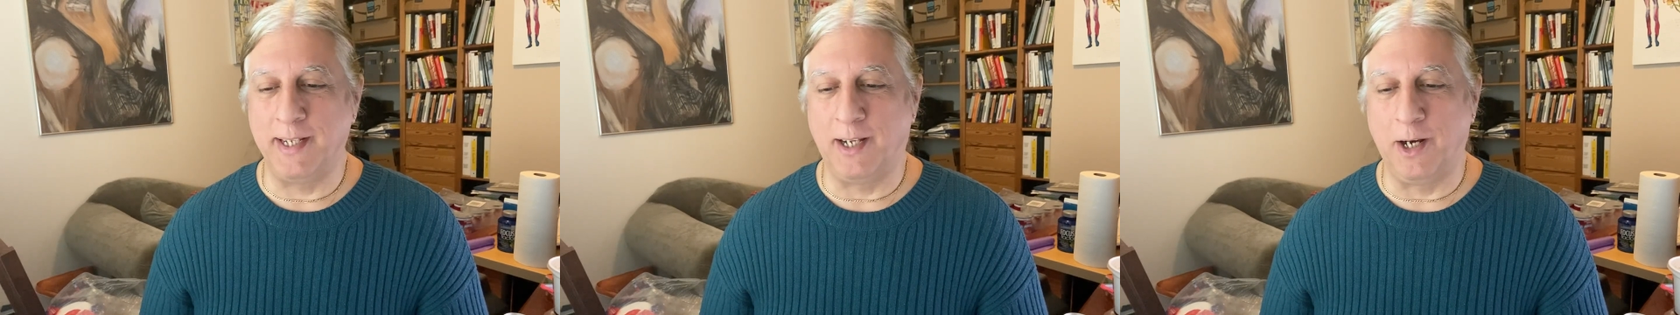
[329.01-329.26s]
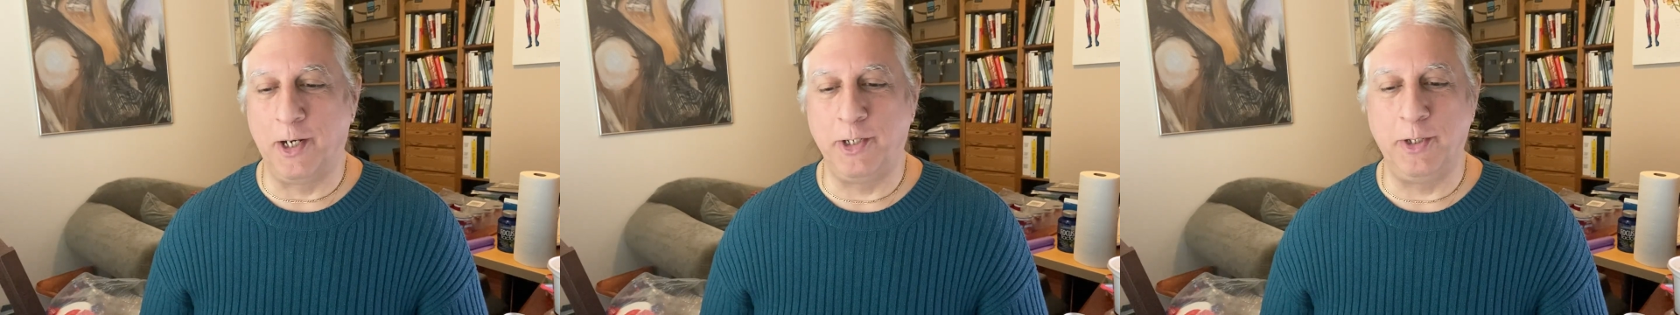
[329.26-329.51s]
They'll
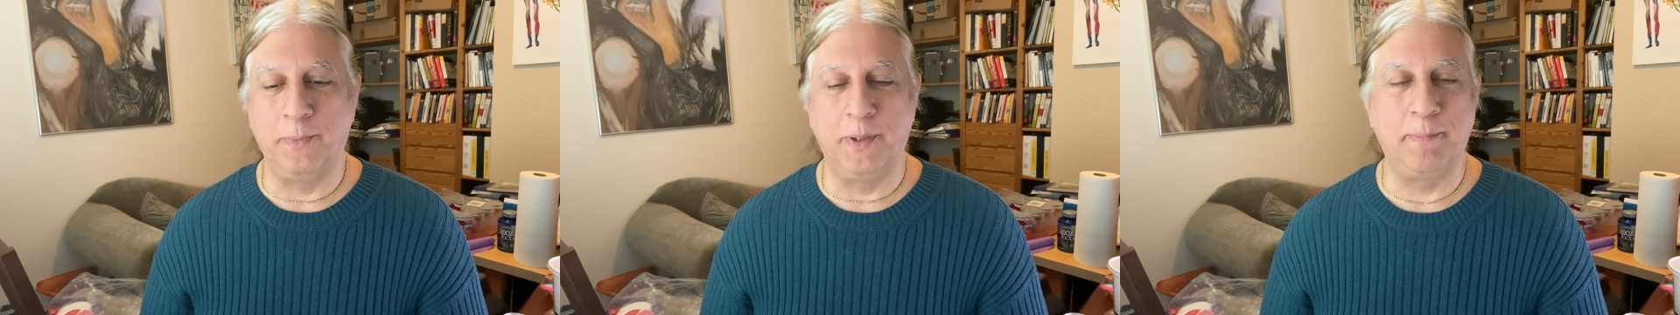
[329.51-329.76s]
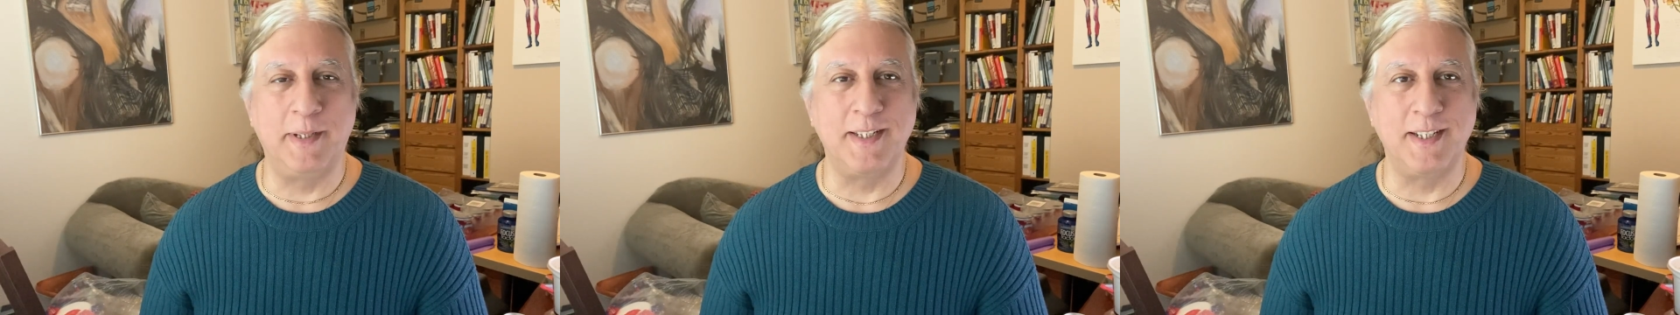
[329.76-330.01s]
argue
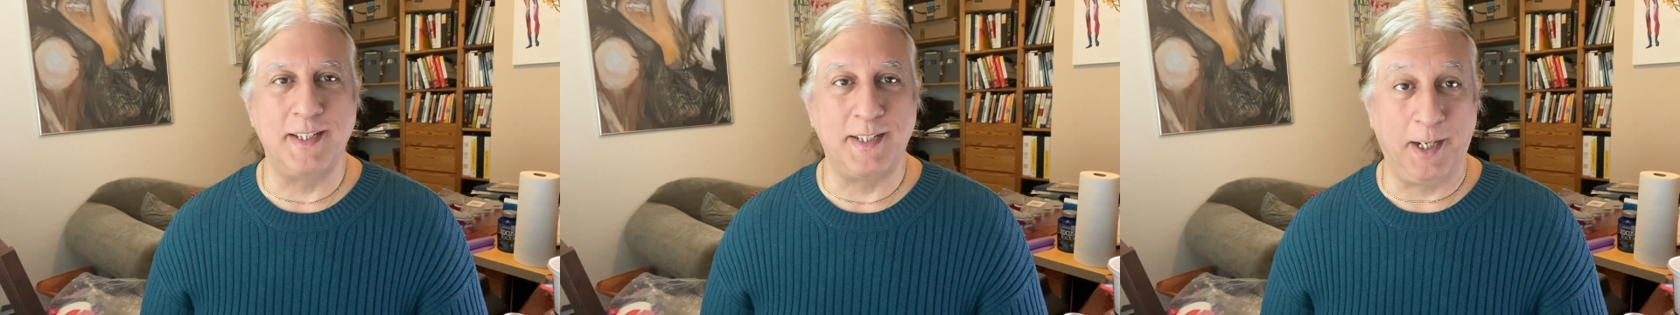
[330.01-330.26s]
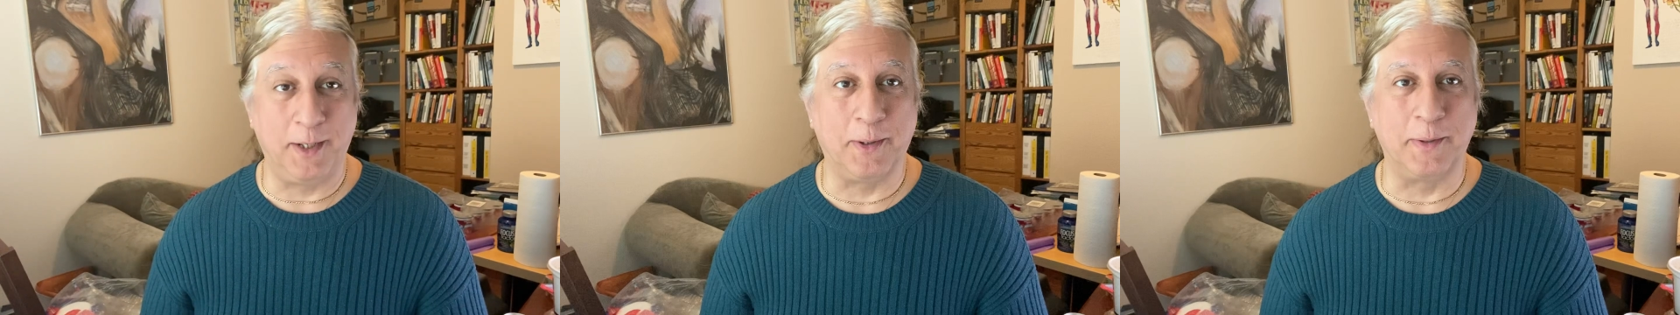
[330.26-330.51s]
with business
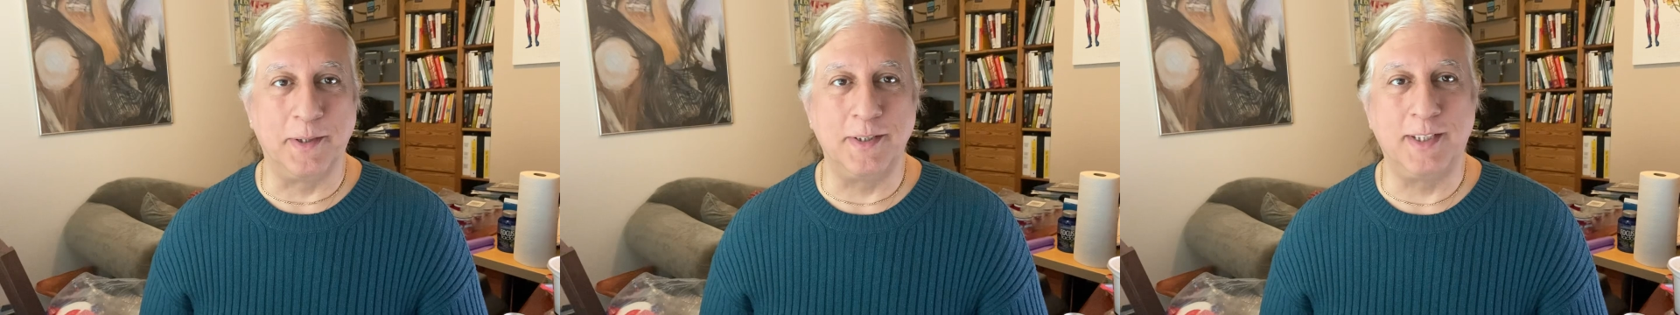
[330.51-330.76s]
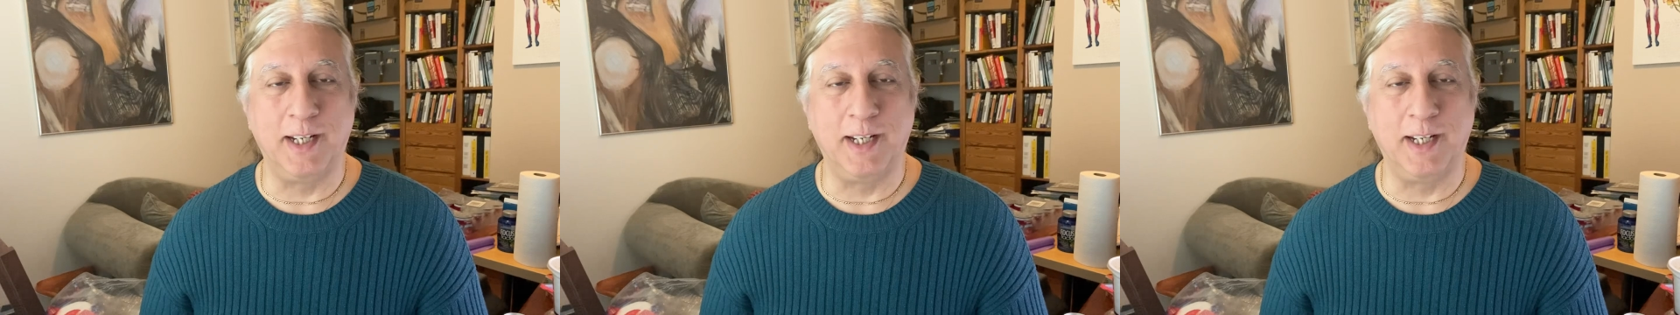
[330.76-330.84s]
stakeholders.